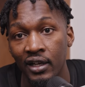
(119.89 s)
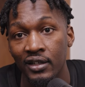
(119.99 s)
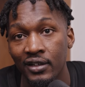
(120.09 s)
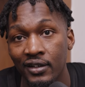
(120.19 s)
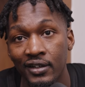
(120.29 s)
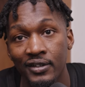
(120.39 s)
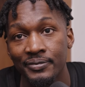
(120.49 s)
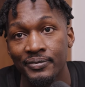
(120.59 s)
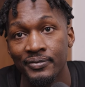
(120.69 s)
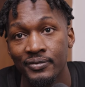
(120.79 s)
you know
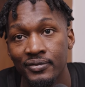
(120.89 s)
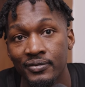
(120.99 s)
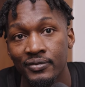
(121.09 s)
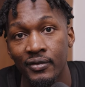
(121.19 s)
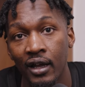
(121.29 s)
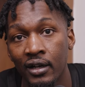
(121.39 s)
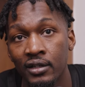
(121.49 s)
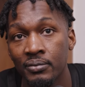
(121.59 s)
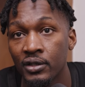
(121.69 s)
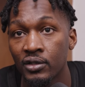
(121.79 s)
um, I
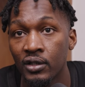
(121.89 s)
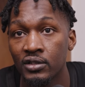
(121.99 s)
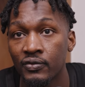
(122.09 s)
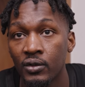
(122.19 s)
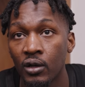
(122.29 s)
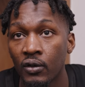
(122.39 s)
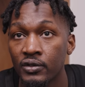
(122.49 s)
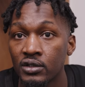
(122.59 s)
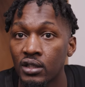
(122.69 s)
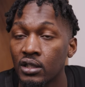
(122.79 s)
couldn't be aggressive on the
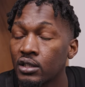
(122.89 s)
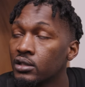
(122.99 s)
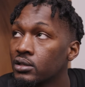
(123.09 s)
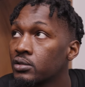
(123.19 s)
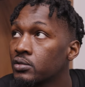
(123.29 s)
offensive glass.